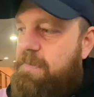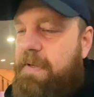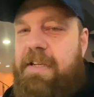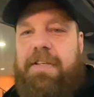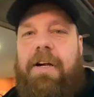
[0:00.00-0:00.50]

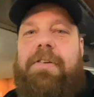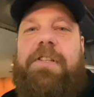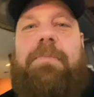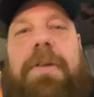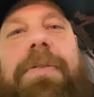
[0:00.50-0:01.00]
Because I earned
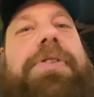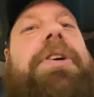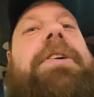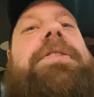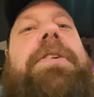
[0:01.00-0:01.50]
smuggled
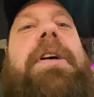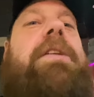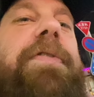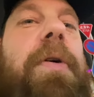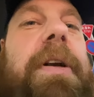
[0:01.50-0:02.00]
drugs
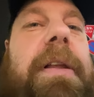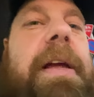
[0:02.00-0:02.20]
across foreign